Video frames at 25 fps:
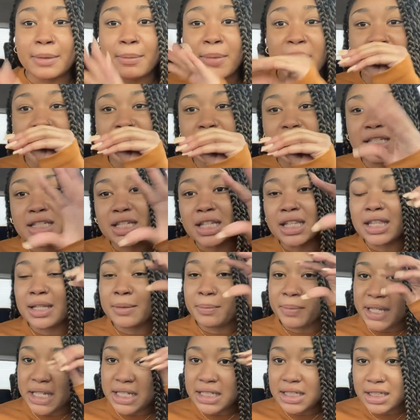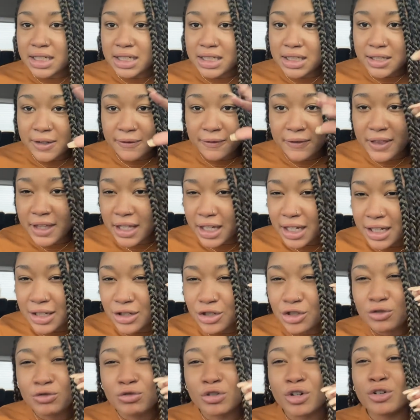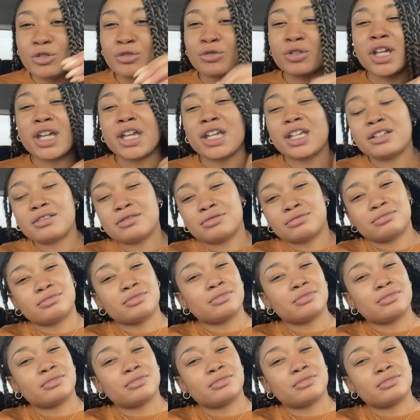bits and the pieces of things, you know, like